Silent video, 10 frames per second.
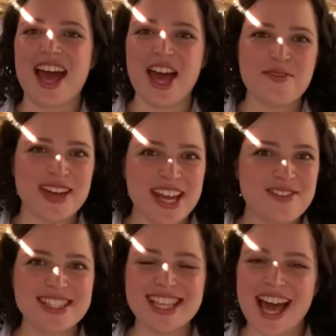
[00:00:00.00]
Hi, my
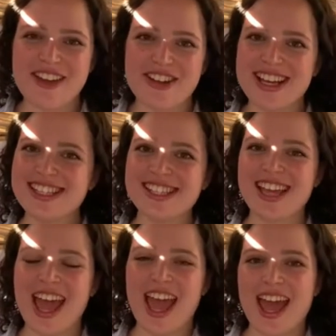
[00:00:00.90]
name is Iris,
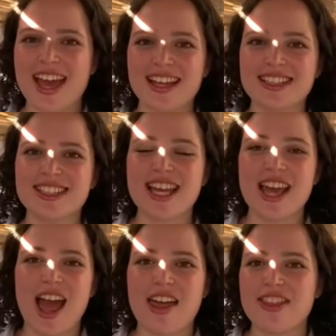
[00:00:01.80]
and
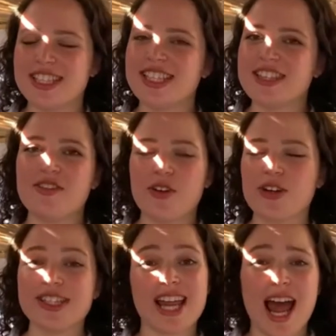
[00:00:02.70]
this is the
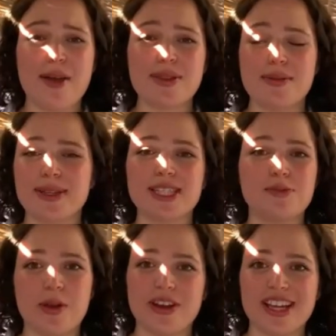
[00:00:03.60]
first time that I'm
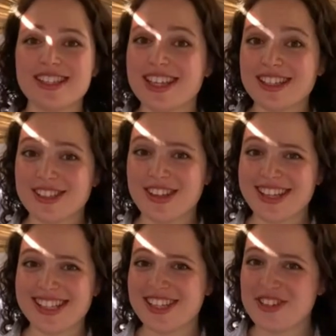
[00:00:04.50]
experiencing
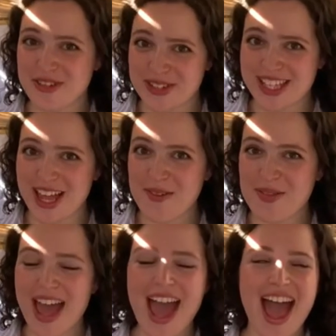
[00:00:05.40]
Sukkot in
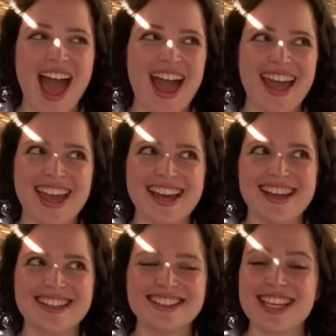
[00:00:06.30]
Jerusalem.
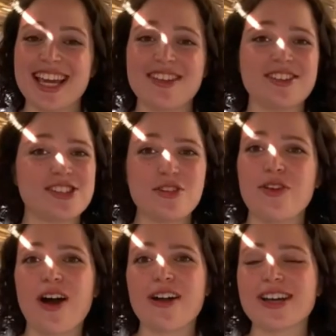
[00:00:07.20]
And so
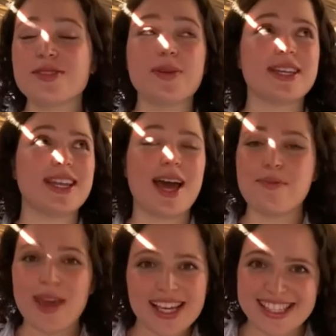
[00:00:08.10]
far, it's been
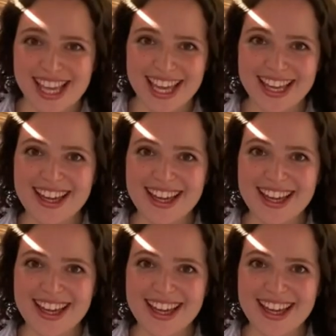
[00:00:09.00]
amazing.